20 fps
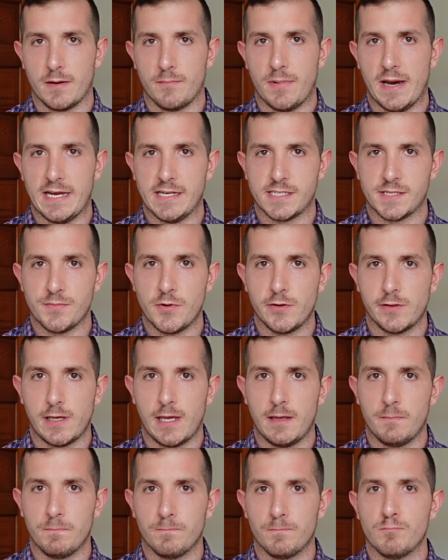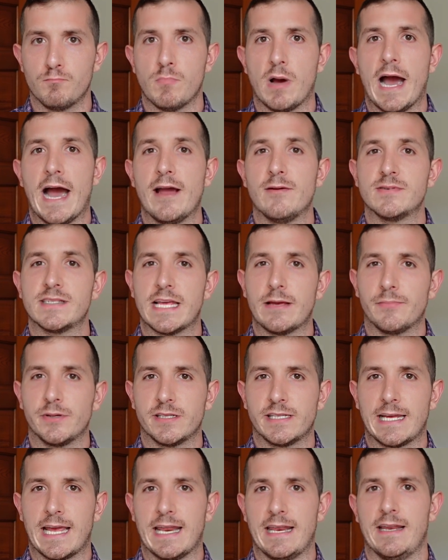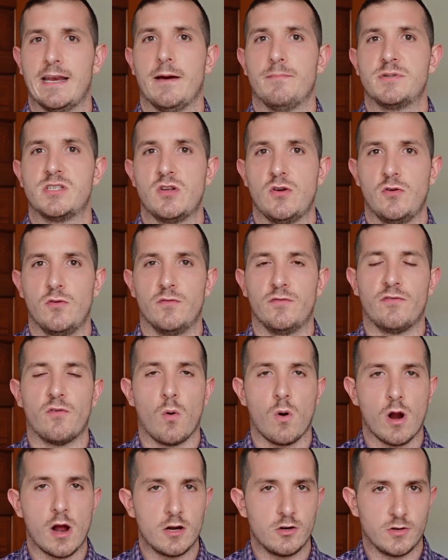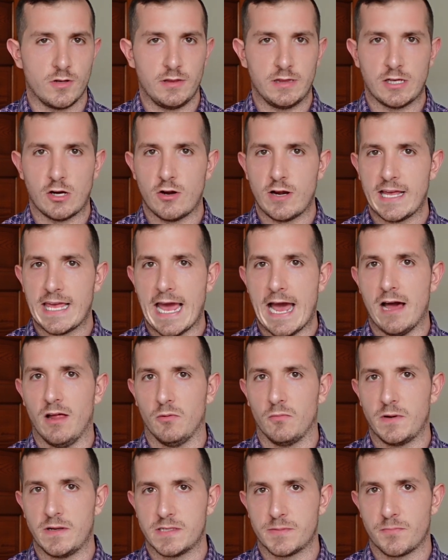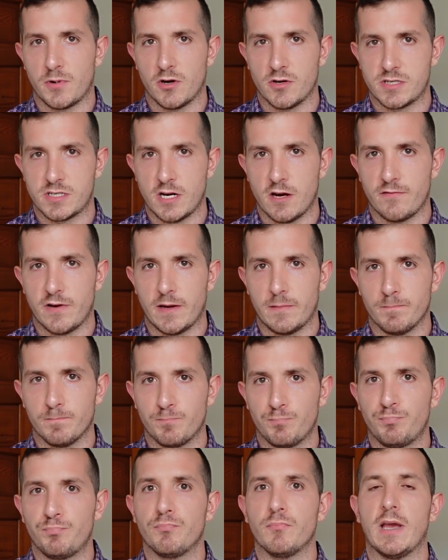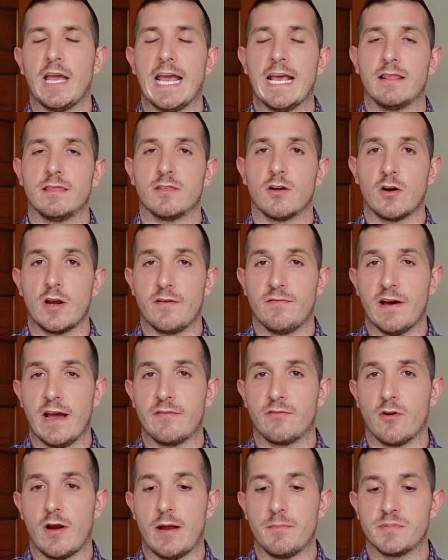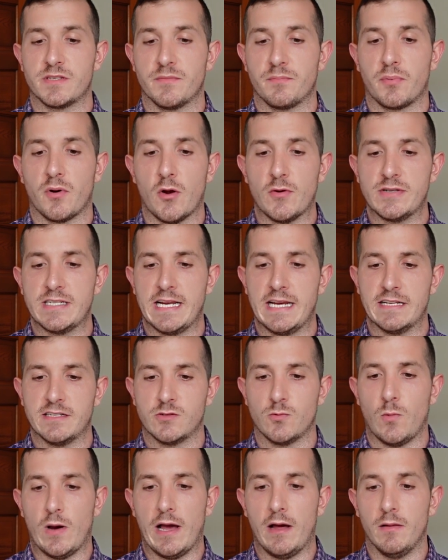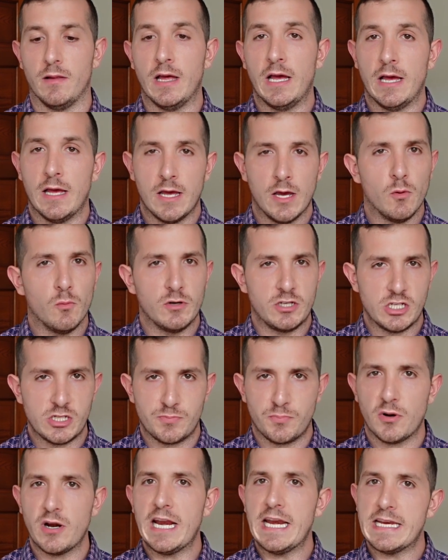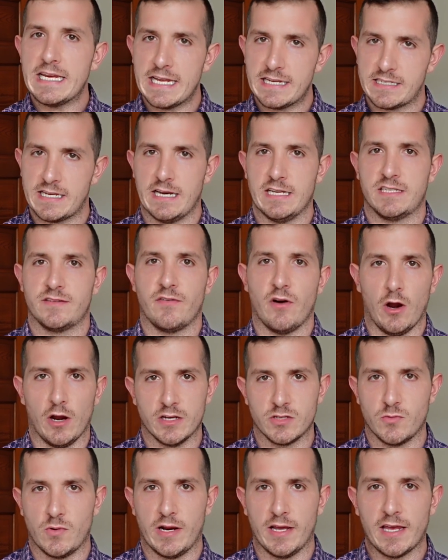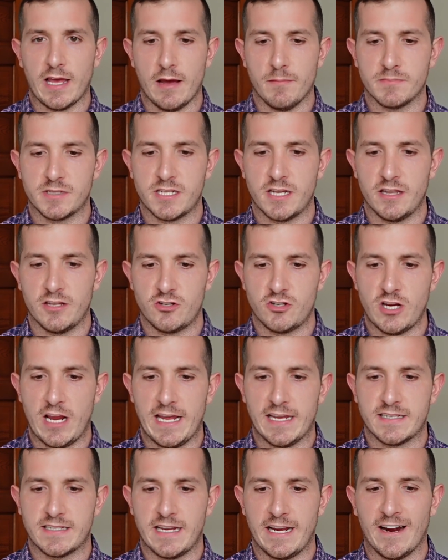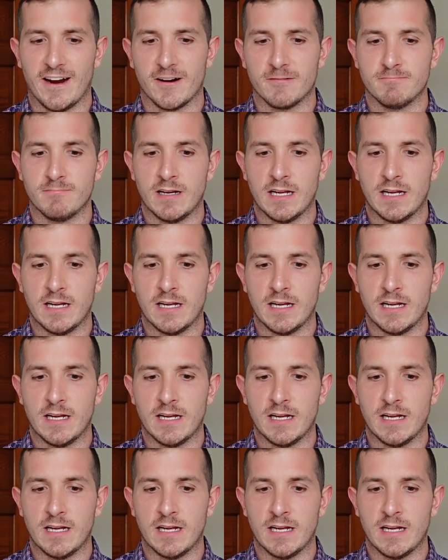pie smoothie, I was able to get it up to 430 calories per serving and 35 grams of protein as well, which is pretty decent as far as when it comes to the shakes here.